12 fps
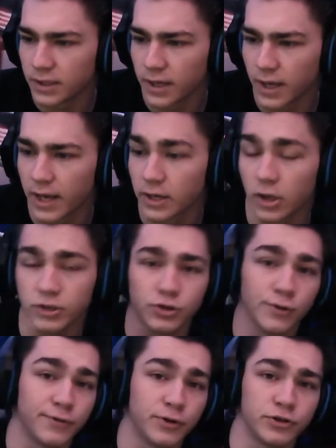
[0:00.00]
And also,
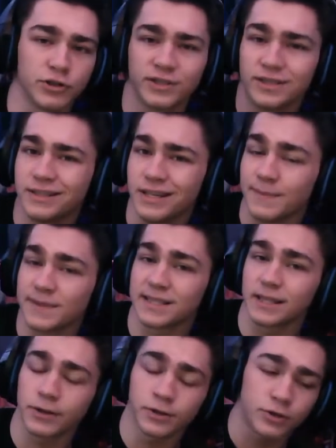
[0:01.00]
if you're interested, Demon
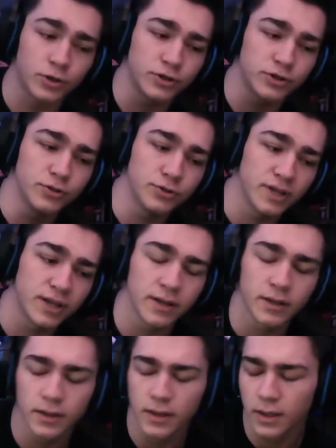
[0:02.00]
Slayer starts Tuesday.
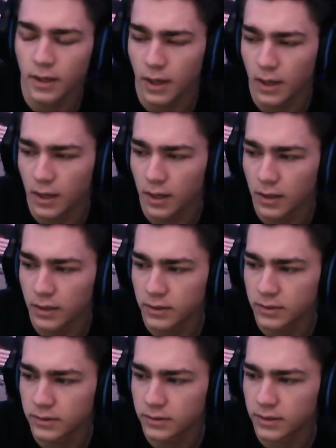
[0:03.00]
Yeah,
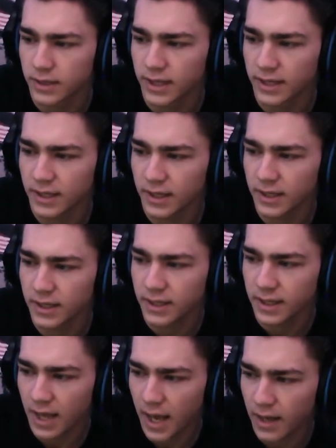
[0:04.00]

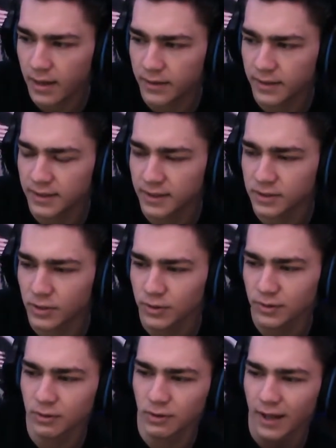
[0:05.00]
I think that's all a
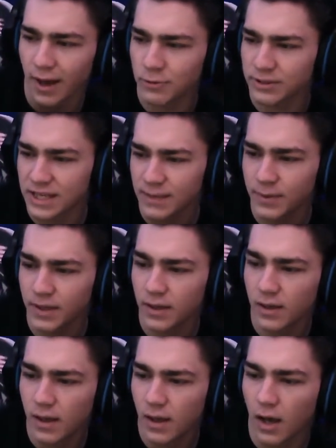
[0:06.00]
little housekeeping.
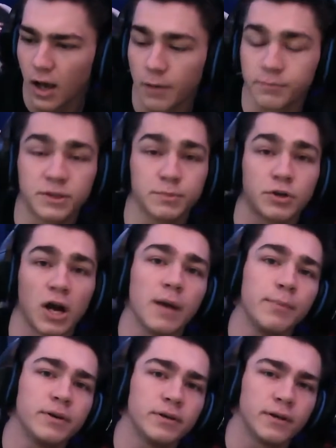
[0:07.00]

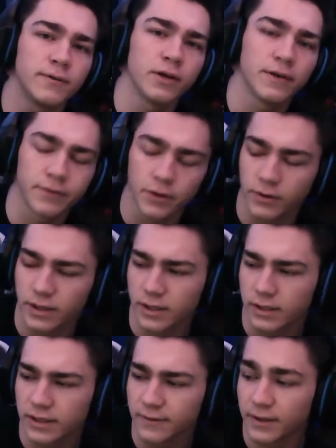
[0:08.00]
Subscribe if you haven't already.
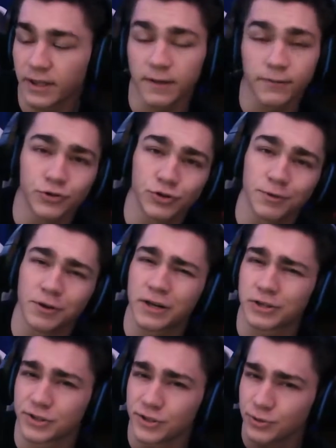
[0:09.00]
Leave a like if you enjoy my
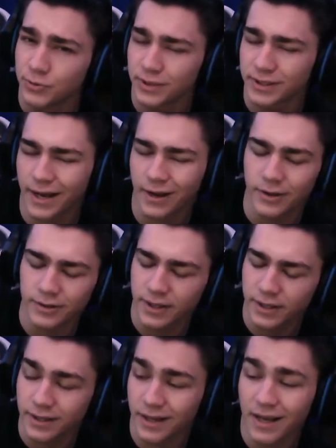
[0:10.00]
reactions to Attack on
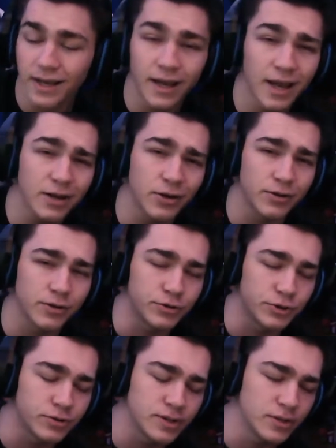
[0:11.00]
Titan and all the other
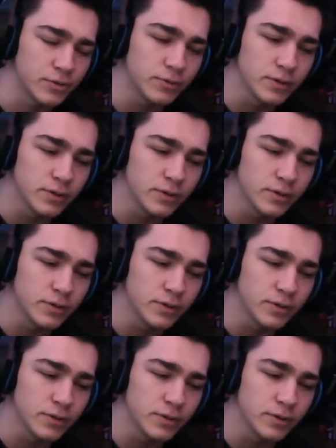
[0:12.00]
shows I do.